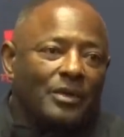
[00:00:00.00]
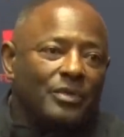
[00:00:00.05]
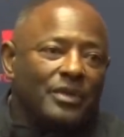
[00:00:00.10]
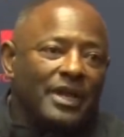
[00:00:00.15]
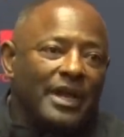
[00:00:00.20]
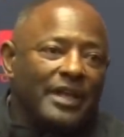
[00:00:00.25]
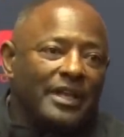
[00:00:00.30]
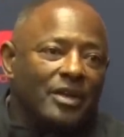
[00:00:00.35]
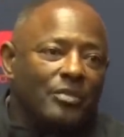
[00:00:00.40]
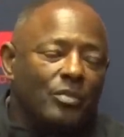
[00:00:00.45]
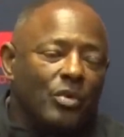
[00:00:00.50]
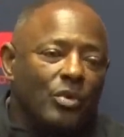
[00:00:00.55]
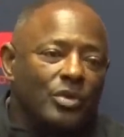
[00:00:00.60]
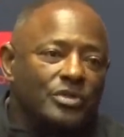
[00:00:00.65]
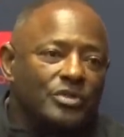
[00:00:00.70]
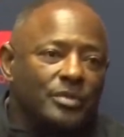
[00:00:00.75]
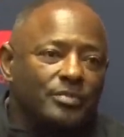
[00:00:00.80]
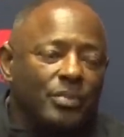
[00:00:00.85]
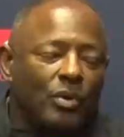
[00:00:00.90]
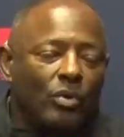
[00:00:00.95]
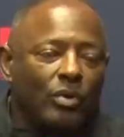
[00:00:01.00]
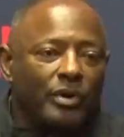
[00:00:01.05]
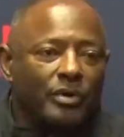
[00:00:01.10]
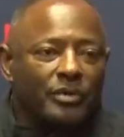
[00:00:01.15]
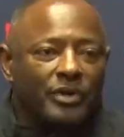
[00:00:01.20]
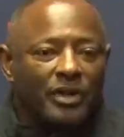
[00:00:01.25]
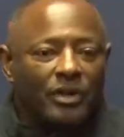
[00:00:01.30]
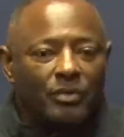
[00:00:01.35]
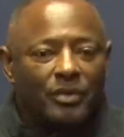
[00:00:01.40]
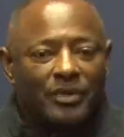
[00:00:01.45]
We got to get more support.
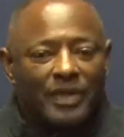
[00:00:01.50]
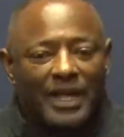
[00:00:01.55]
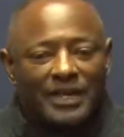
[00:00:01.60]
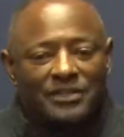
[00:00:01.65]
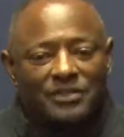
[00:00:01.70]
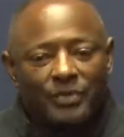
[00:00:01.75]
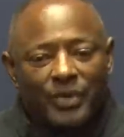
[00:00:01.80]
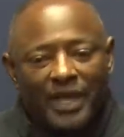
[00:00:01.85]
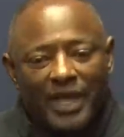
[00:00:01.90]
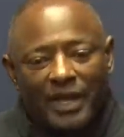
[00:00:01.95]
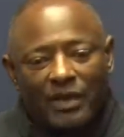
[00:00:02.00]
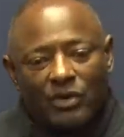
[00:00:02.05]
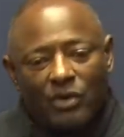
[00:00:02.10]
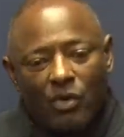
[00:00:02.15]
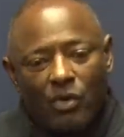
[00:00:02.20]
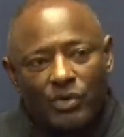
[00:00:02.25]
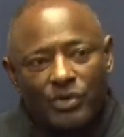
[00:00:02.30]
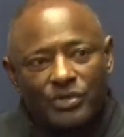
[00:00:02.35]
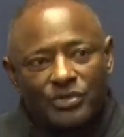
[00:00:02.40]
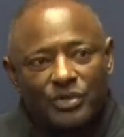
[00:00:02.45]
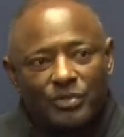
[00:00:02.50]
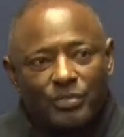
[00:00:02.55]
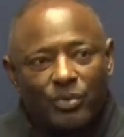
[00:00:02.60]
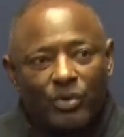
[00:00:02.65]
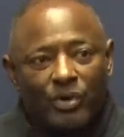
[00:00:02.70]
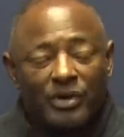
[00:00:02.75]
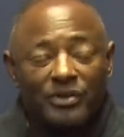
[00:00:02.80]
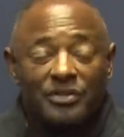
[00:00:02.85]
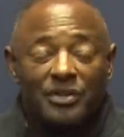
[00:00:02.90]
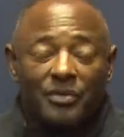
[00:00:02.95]
You know, we had we had corner
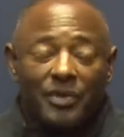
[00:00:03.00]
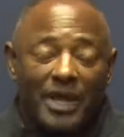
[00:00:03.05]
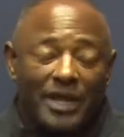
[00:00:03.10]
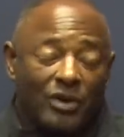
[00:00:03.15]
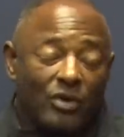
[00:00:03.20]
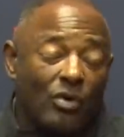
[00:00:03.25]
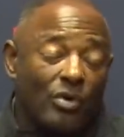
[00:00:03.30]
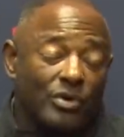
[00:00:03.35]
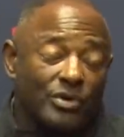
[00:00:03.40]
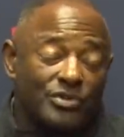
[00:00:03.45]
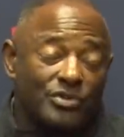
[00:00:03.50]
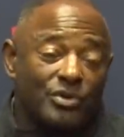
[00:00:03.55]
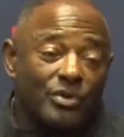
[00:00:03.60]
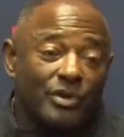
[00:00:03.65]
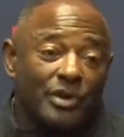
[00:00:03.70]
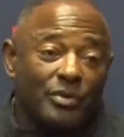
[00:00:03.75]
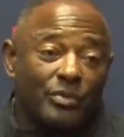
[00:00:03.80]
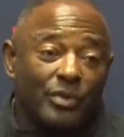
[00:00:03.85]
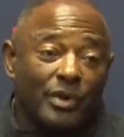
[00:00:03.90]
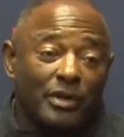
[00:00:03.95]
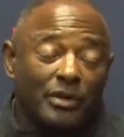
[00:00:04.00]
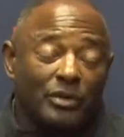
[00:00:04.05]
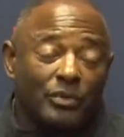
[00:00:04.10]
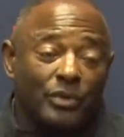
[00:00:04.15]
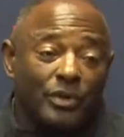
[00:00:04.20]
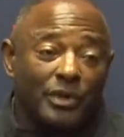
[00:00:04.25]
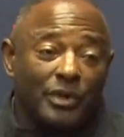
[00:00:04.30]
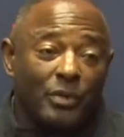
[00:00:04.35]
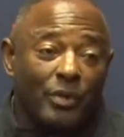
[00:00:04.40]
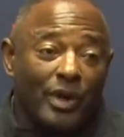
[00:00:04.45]
support, and then we had corners doing it re
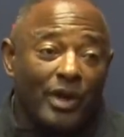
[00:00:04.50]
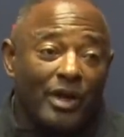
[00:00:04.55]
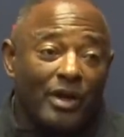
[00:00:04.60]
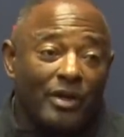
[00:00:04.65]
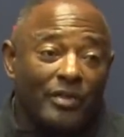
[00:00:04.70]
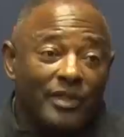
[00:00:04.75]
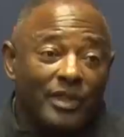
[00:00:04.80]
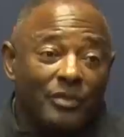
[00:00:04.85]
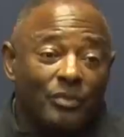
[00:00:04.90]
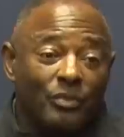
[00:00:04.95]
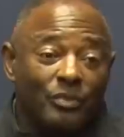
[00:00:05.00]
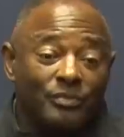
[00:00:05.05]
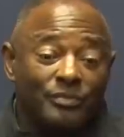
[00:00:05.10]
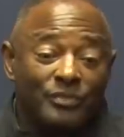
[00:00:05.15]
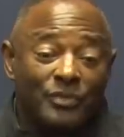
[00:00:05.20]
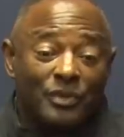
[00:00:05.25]
really well, and then